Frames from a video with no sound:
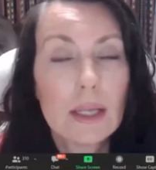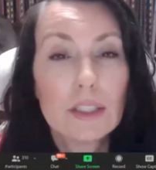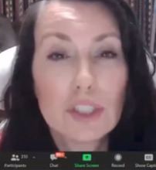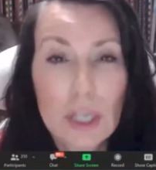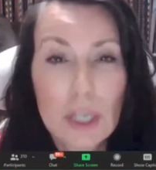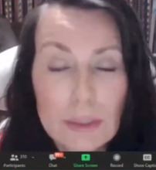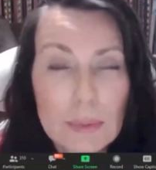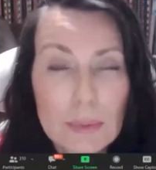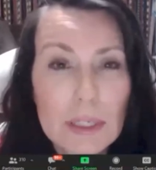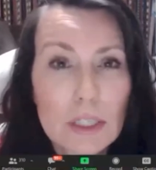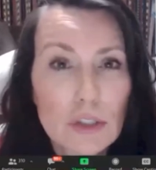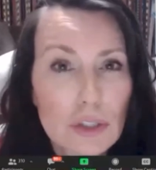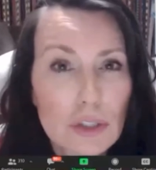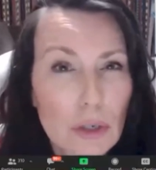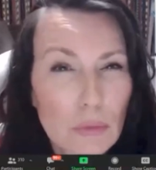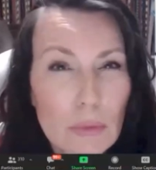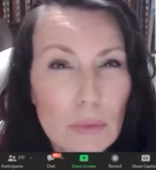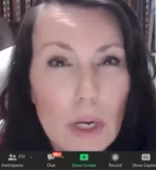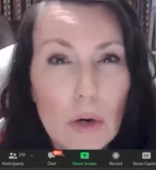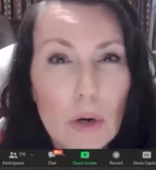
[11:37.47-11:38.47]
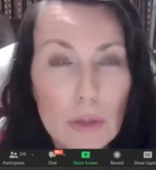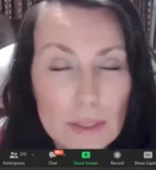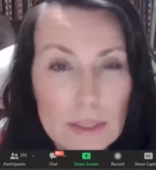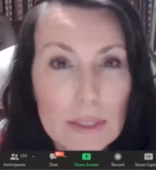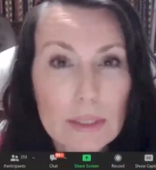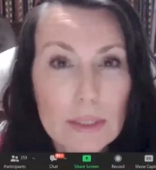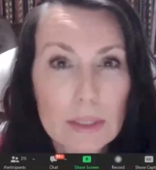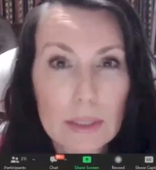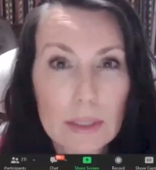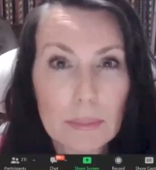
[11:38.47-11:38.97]
Just because you don't notice
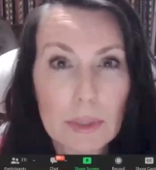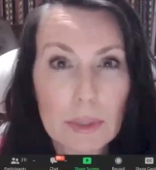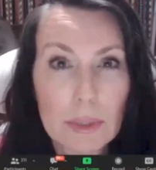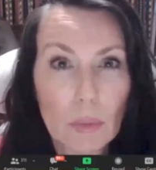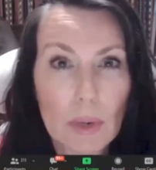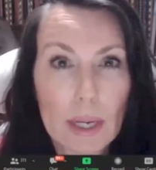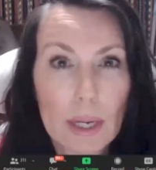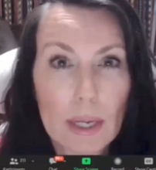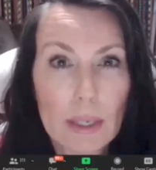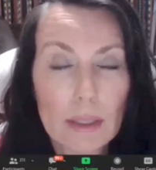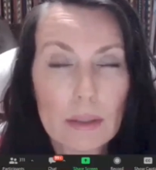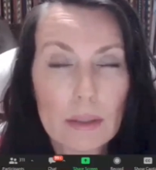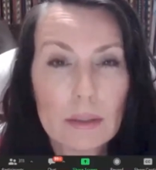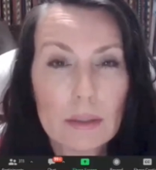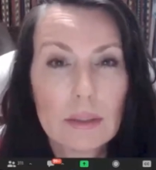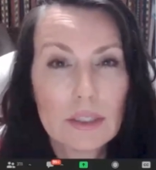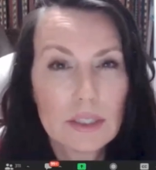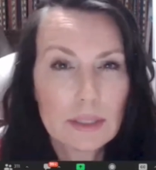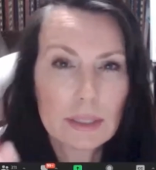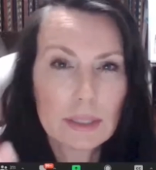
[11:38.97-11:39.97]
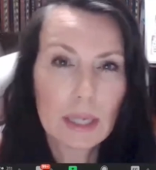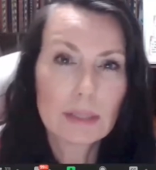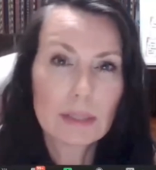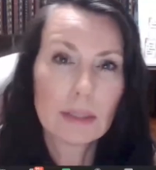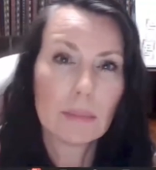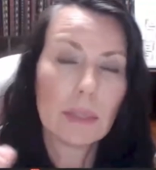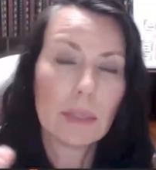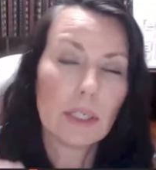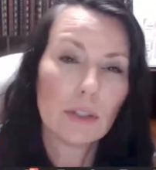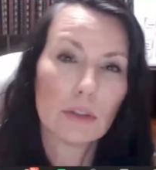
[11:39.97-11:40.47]
it slipping away
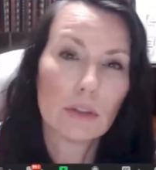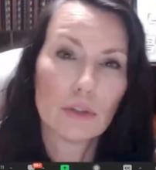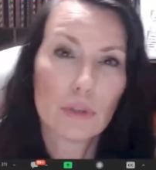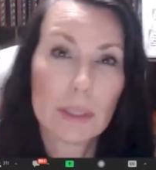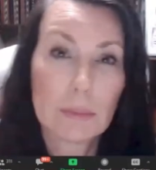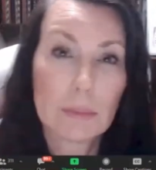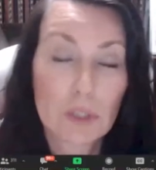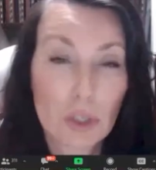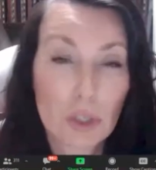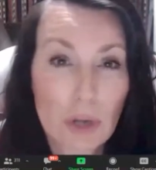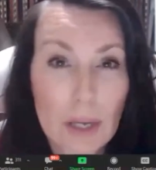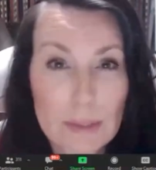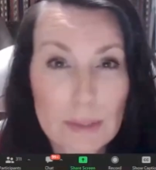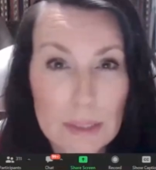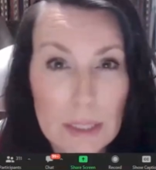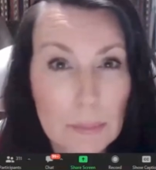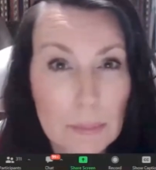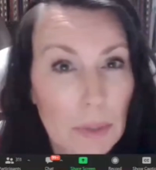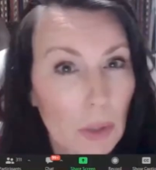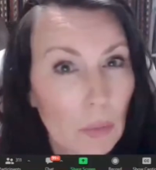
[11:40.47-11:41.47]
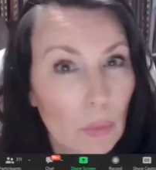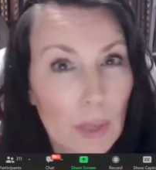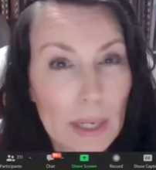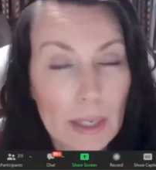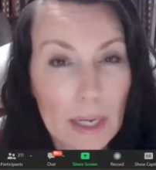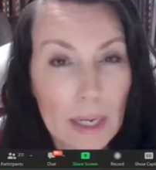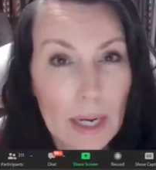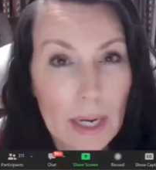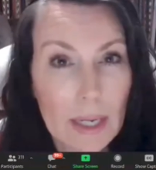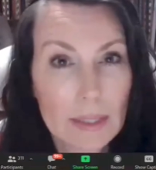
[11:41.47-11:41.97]
doesn't mean your dreams are not slipping
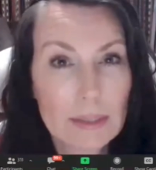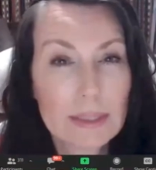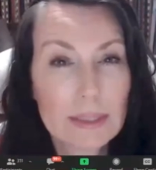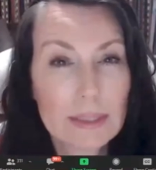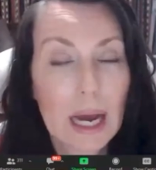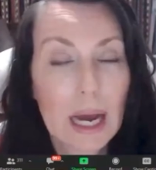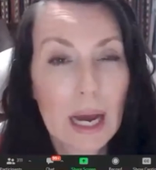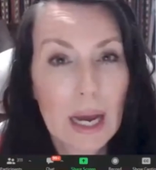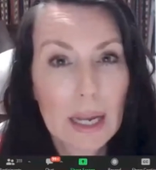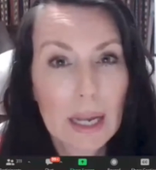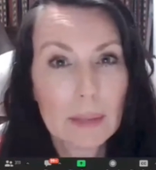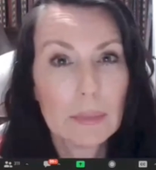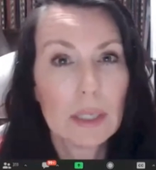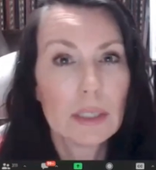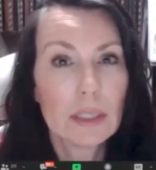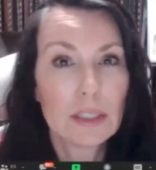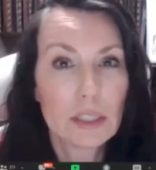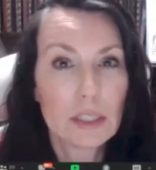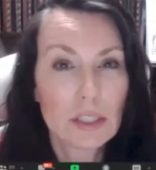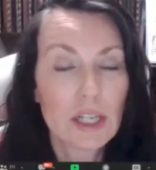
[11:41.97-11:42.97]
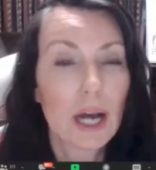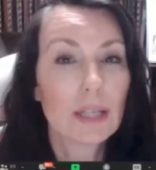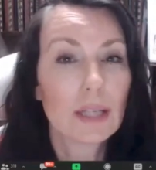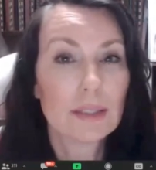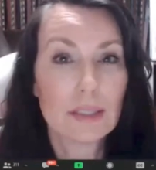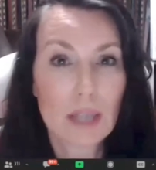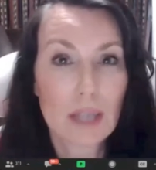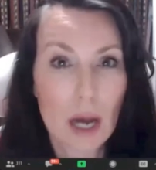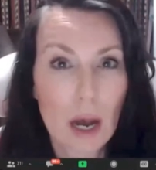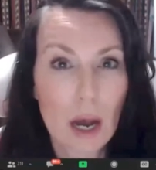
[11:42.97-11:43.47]
away, guys. Time does not
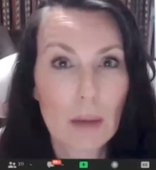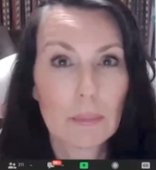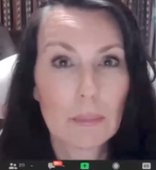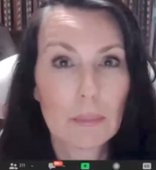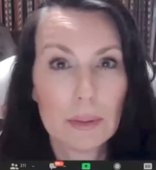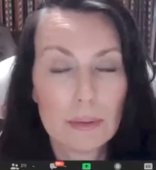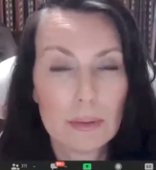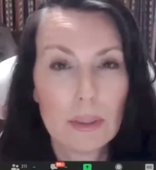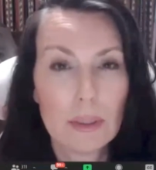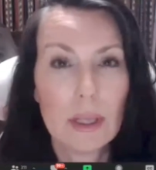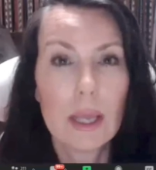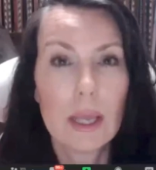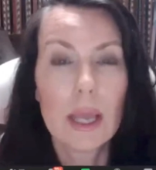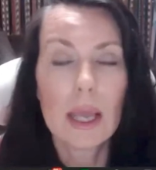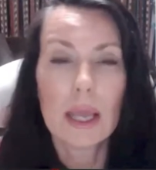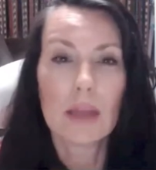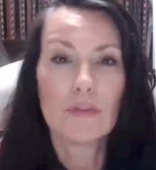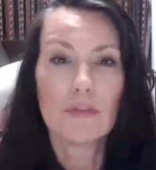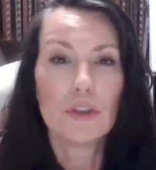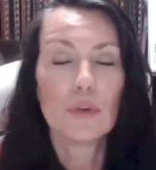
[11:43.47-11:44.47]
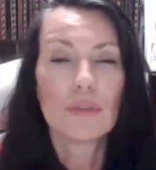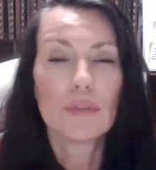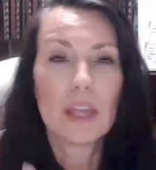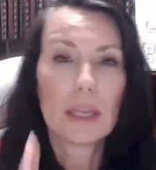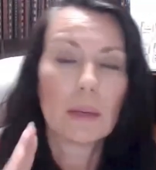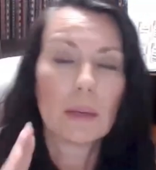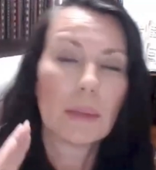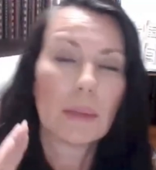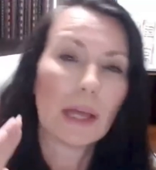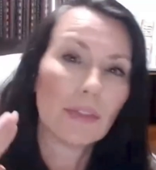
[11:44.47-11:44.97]
stop. If you
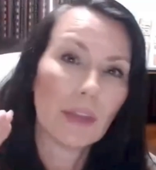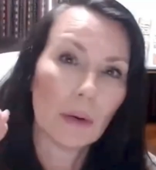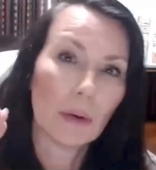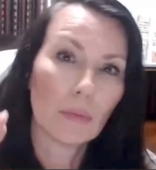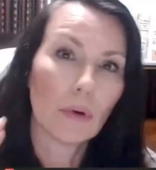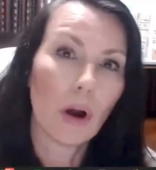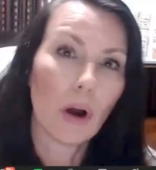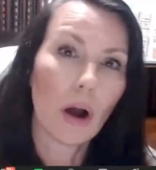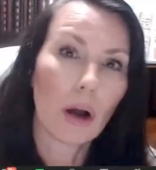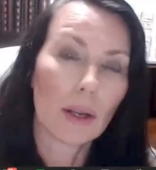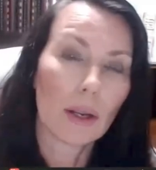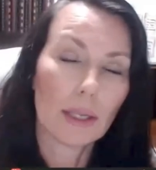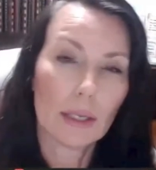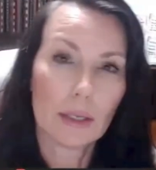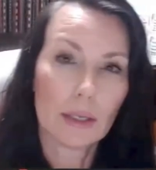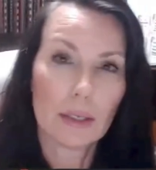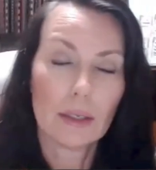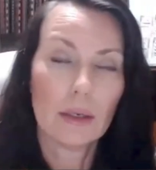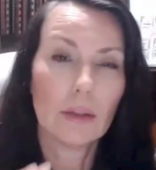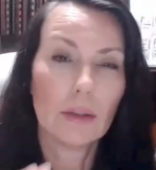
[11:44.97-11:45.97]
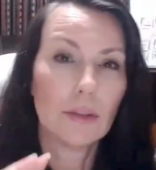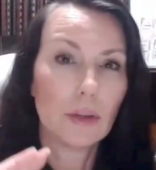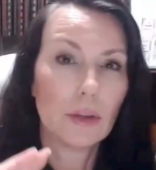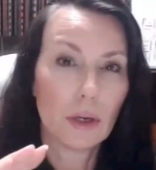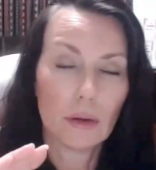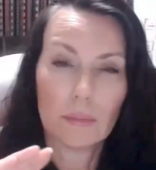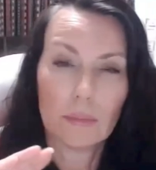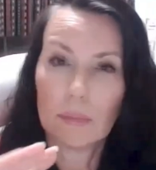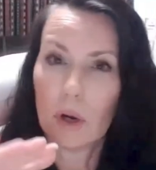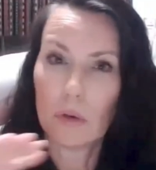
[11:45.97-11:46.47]
think about that rock hitting
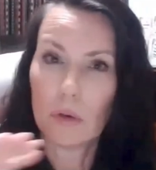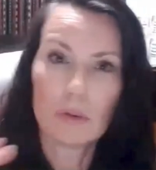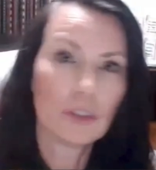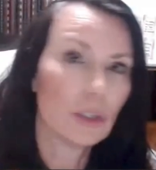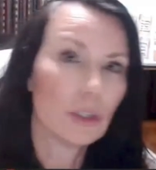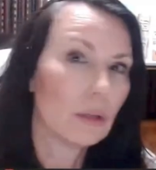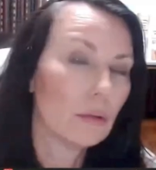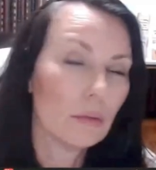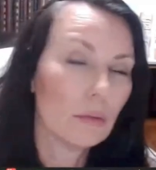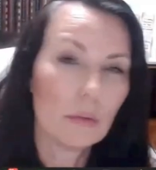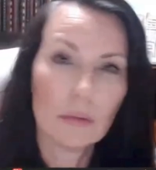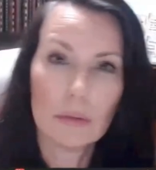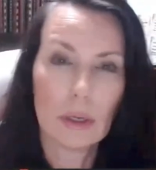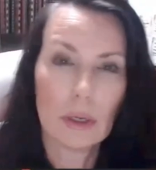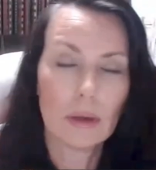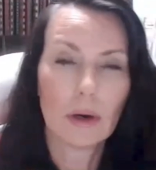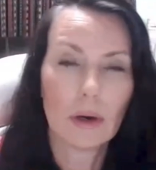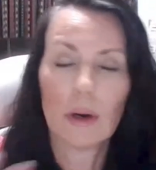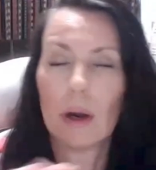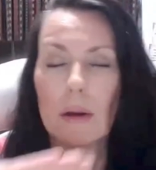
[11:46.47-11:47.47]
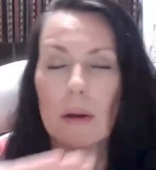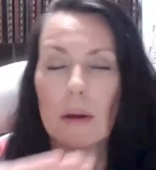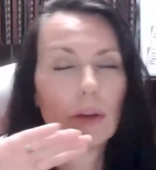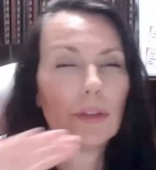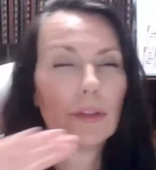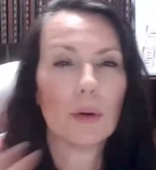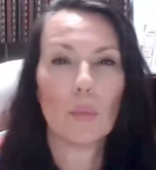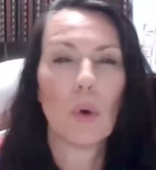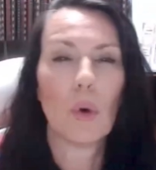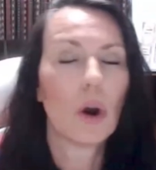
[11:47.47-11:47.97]
the ocean, or
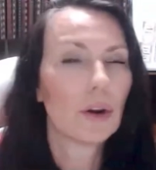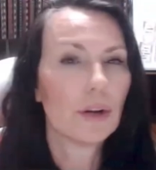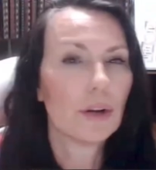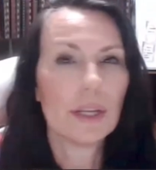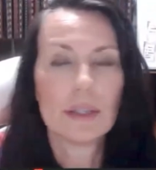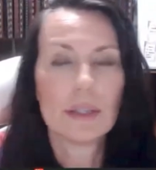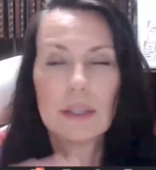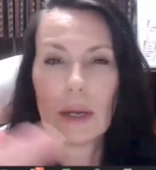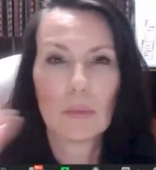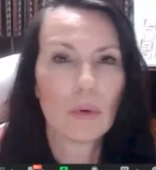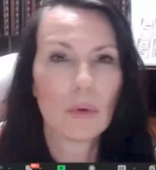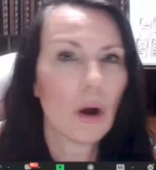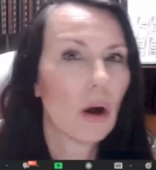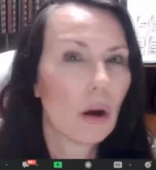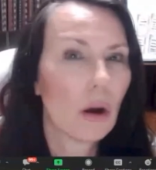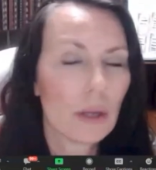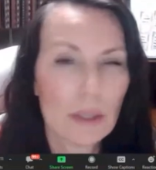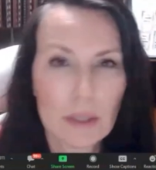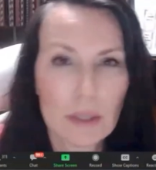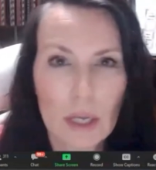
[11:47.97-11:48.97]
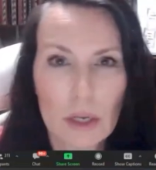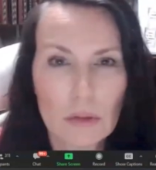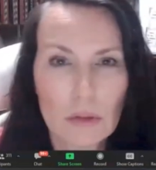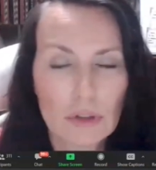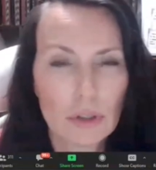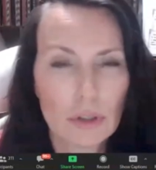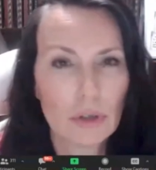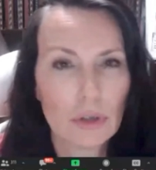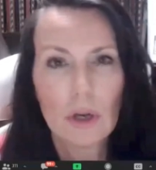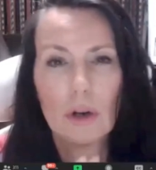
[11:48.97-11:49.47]
the water hitting that rock in the
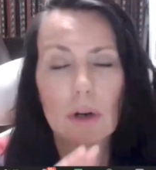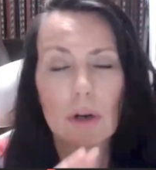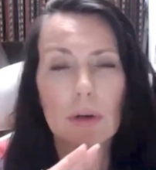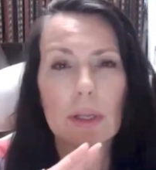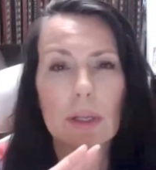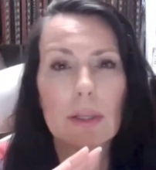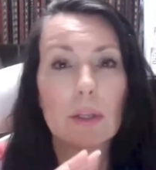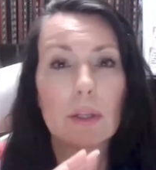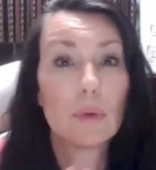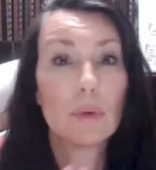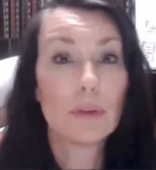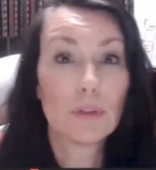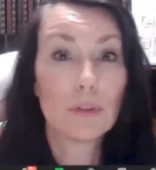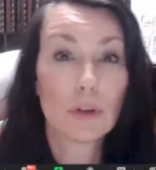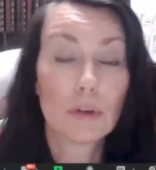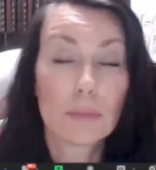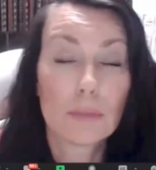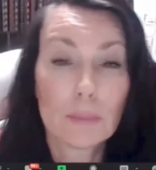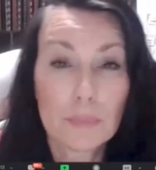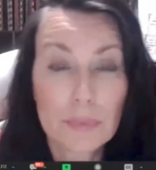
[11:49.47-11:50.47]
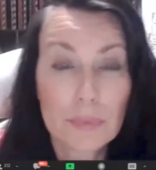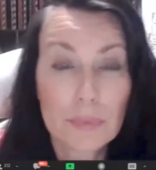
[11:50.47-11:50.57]
ocean, or in the river,